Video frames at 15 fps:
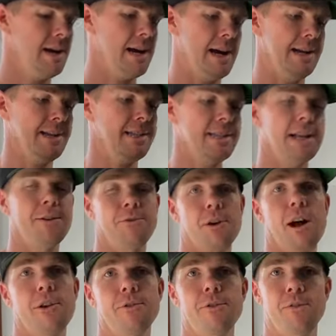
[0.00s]
Uh, and to sell it for
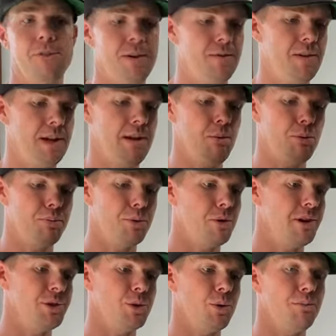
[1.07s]
one hundred fifty dollars, we'll
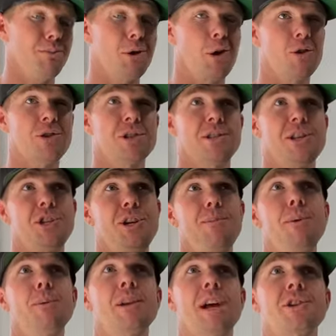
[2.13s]
put it into a box. The
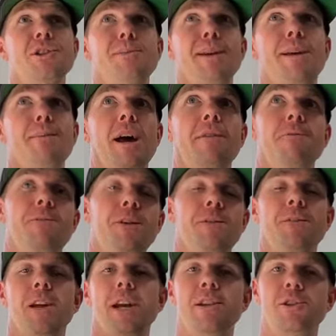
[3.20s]
shipping will actually be about
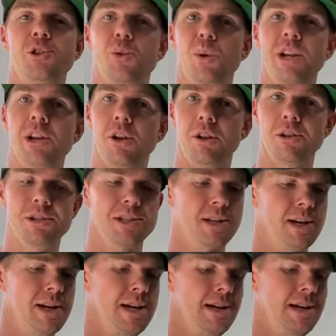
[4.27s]
fifteen to twenty dollars.